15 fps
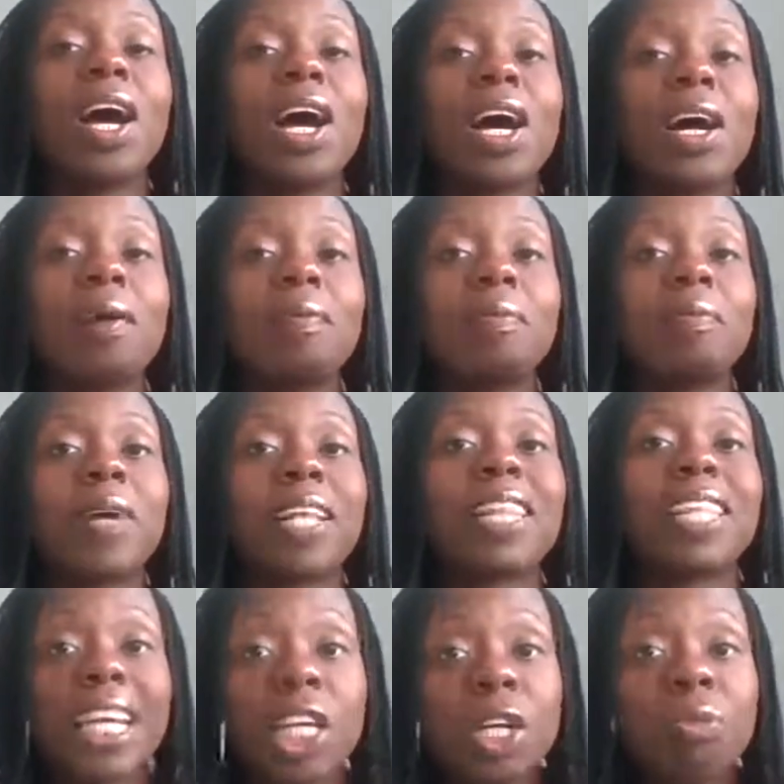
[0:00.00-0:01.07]
and
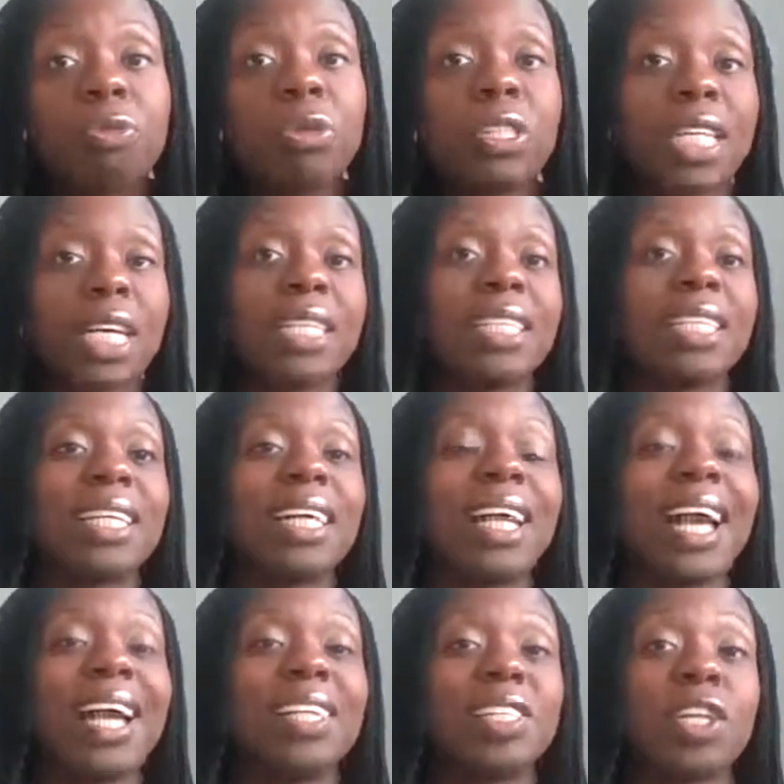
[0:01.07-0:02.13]
thank you for attending,
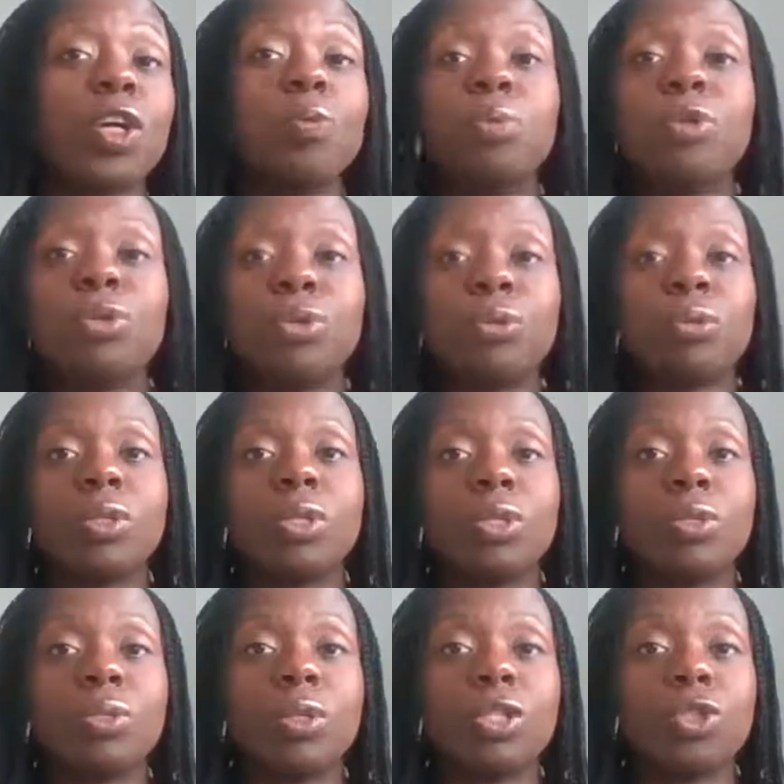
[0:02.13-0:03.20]
and I hope you
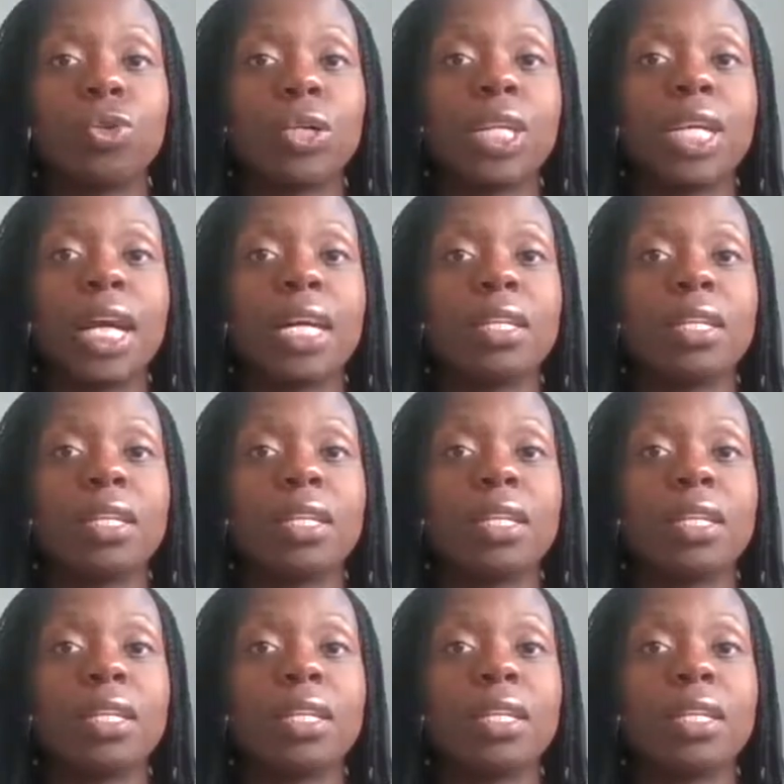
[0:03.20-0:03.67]
enjoyed it.